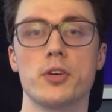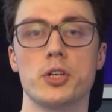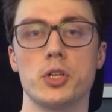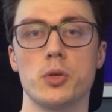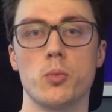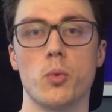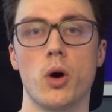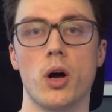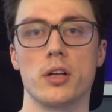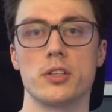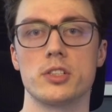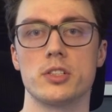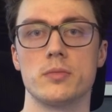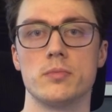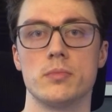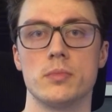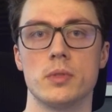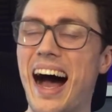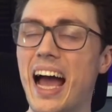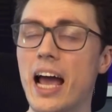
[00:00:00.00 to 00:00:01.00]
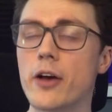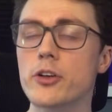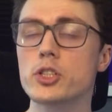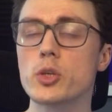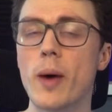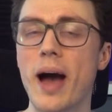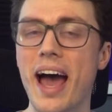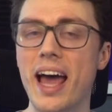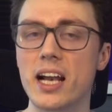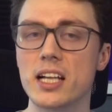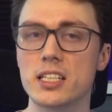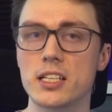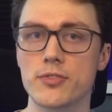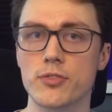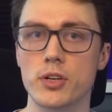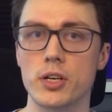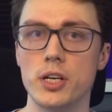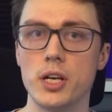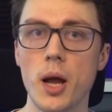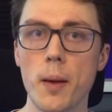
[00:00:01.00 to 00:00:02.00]
you want. I also add a
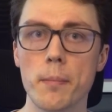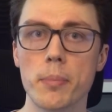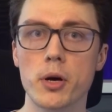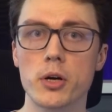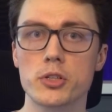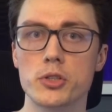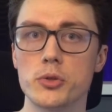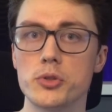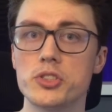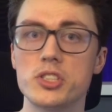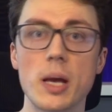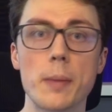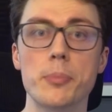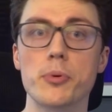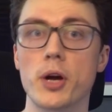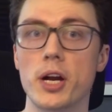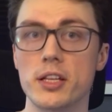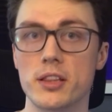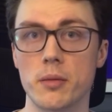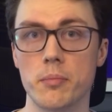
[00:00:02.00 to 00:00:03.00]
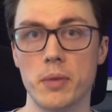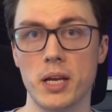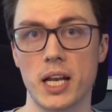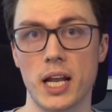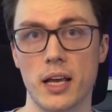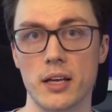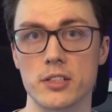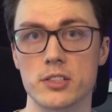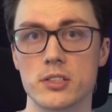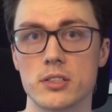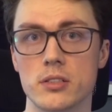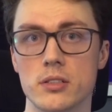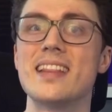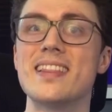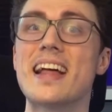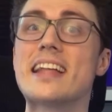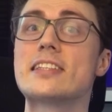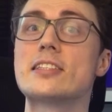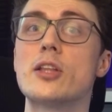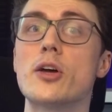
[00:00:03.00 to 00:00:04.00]
different number to separate the meanings.
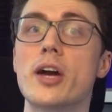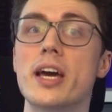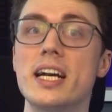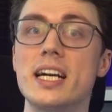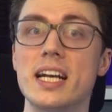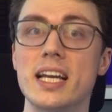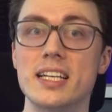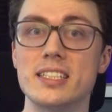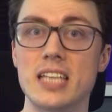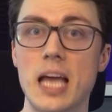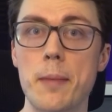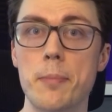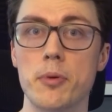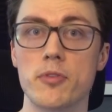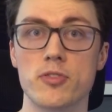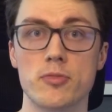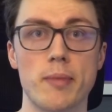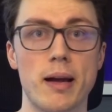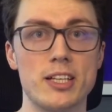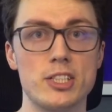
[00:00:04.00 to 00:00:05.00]
Let's look at an example from my